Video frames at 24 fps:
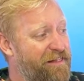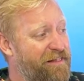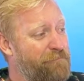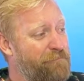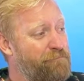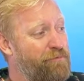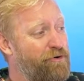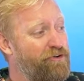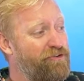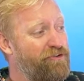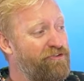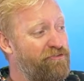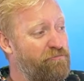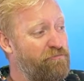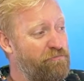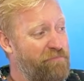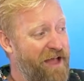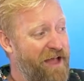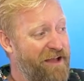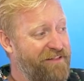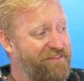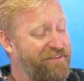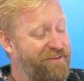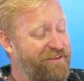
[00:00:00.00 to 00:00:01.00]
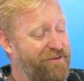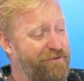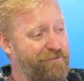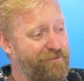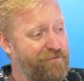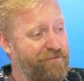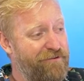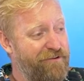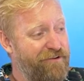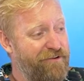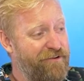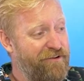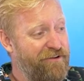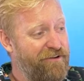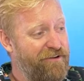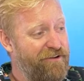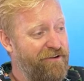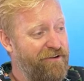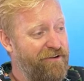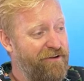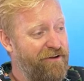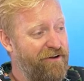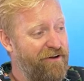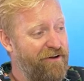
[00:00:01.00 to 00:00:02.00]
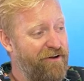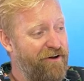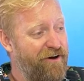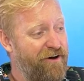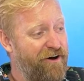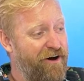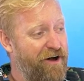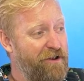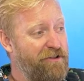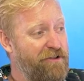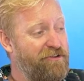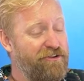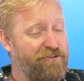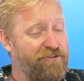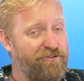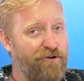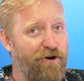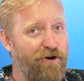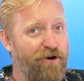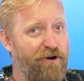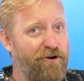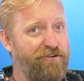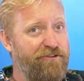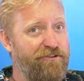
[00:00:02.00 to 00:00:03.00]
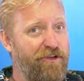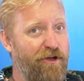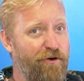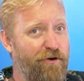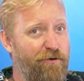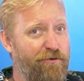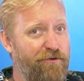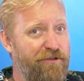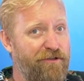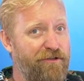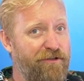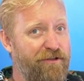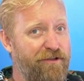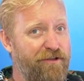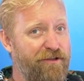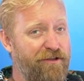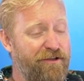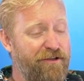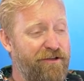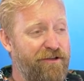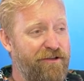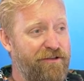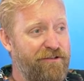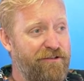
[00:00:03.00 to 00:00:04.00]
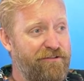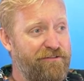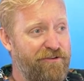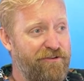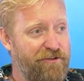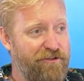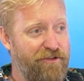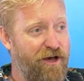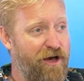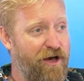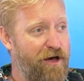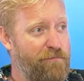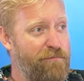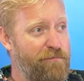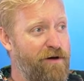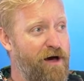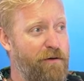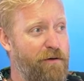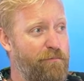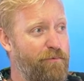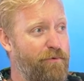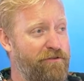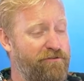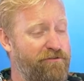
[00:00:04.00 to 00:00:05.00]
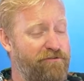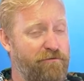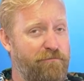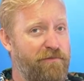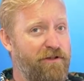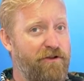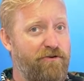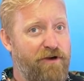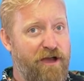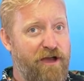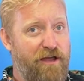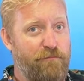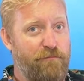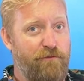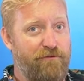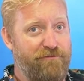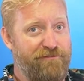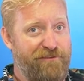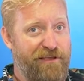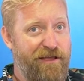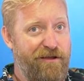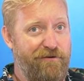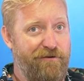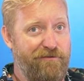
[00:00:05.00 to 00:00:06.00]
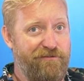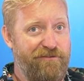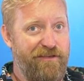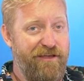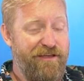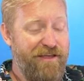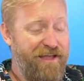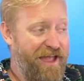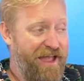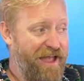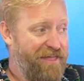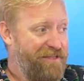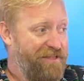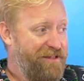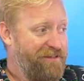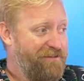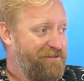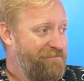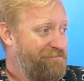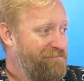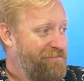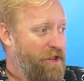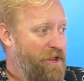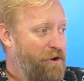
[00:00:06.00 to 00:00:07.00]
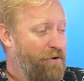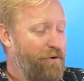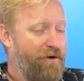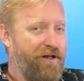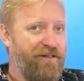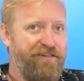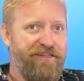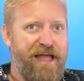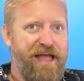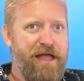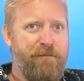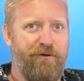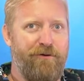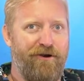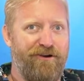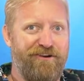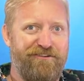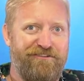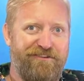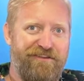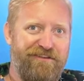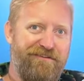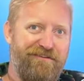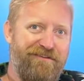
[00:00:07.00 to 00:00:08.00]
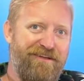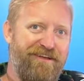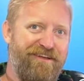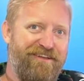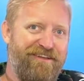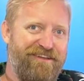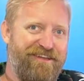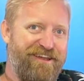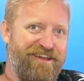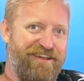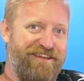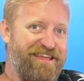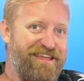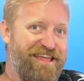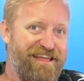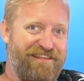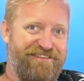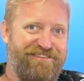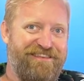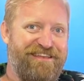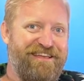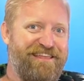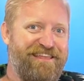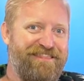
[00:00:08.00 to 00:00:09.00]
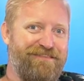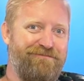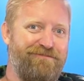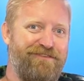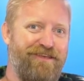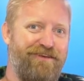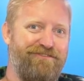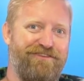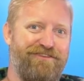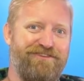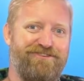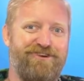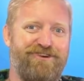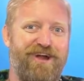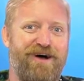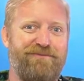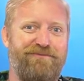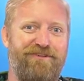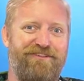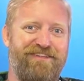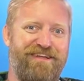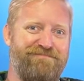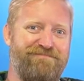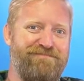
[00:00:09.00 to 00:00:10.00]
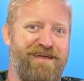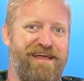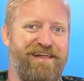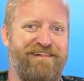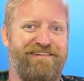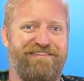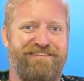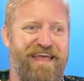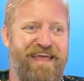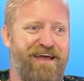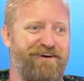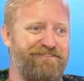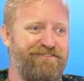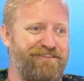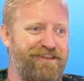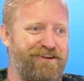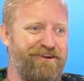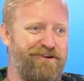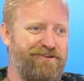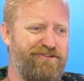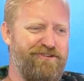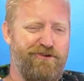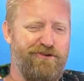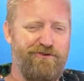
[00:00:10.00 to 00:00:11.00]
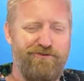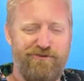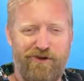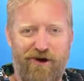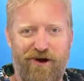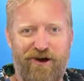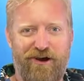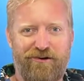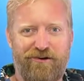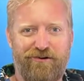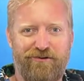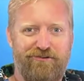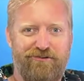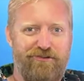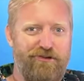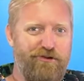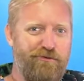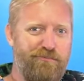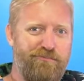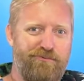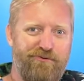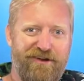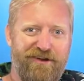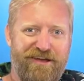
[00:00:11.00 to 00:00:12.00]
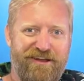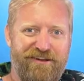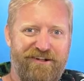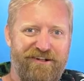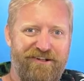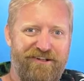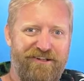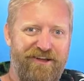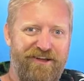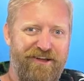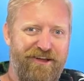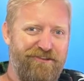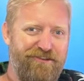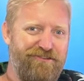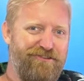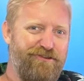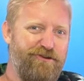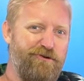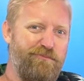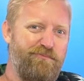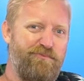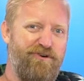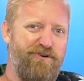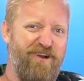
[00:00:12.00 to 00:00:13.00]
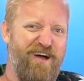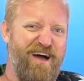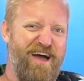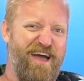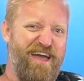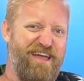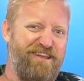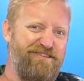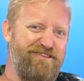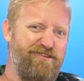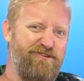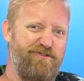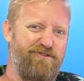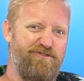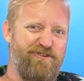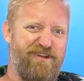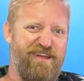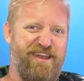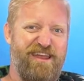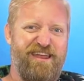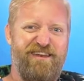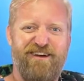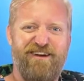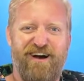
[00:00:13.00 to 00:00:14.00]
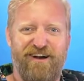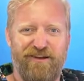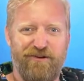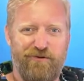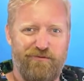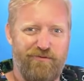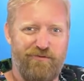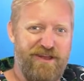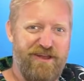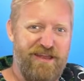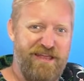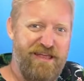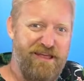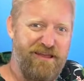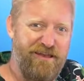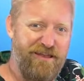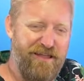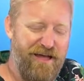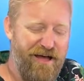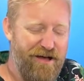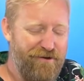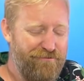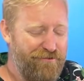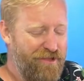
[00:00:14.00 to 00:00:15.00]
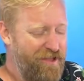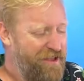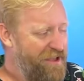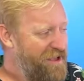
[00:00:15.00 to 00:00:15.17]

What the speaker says: perspective on guitar tone to come up with some incredible sounds. And then, you know, a layperson can easily get themselves in trouble and make sounds that are too dark or too brittle, too bright, too gritty, not gritty enough.